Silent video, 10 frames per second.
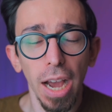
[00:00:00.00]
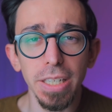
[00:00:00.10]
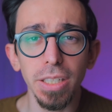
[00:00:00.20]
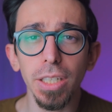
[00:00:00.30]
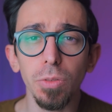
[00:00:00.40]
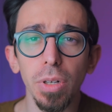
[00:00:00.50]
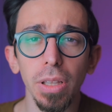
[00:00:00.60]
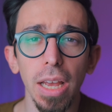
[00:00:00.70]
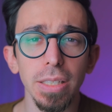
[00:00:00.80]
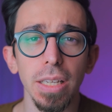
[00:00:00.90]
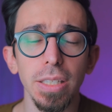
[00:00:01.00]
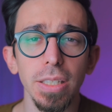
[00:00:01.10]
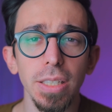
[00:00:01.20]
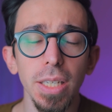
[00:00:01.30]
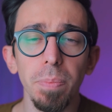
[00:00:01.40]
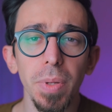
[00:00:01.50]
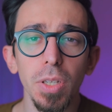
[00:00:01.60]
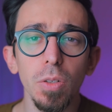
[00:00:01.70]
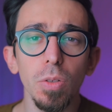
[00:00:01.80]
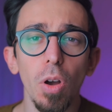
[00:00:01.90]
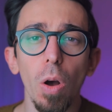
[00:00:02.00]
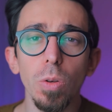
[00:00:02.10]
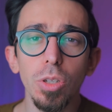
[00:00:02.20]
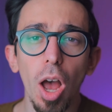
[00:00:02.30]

I did realize that the CPU goes